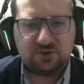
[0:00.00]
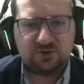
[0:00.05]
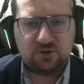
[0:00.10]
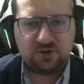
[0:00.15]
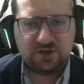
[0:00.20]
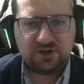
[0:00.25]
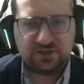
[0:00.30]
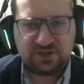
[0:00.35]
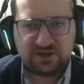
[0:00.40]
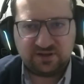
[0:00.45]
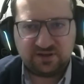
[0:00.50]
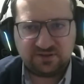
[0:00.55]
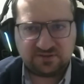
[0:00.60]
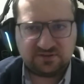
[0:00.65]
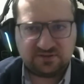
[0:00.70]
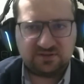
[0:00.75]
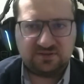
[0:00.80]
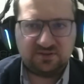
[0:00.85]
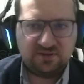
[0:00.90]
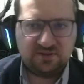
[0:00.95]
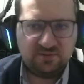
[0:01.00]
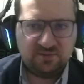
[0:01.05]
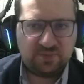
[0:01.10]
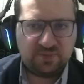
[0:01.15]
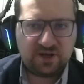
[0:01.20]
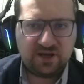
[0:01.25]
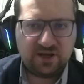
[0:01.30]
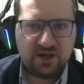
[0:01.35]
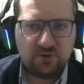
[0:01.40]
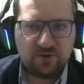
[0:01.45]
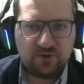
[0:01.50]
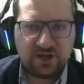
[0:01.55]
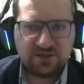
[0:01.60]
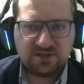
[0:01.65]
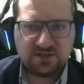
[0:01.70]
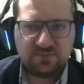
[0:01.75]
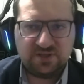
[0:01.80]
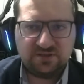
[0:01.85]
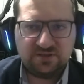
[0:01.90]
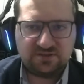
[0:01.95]
organized by
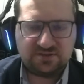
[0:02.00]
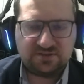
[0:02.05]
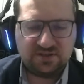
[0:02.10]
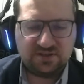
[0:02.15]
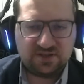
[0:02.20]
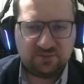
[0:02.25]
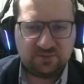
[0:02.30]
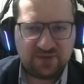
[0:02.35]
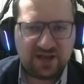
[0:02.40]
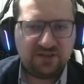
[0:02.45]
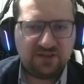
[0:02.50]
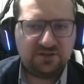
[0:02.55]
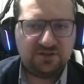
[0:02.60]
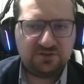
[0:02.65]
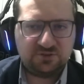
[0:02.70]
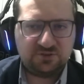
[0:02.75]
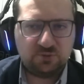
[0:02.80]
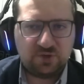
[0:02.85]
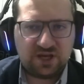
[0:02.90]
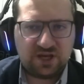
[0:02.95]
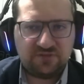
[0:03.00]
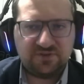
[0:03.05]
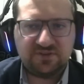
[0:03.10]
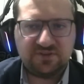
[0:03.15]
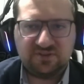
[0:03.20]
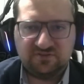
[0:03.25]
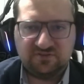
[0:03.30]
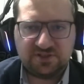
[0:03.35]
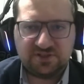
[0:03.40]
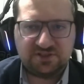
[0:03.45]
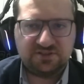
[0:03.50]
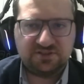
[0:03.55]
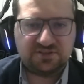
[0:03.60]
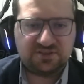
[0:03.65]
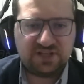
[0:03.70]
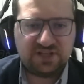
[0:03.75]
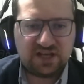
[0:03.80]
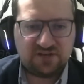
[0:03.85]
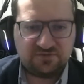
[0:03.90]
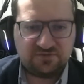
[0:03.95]
regiments and commanders who have insufficient
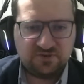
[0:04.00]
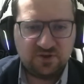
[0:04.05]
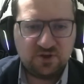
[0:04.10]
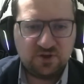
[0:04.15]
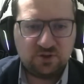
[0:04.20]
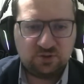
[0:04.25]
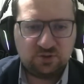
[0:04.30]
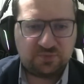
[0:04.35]
staff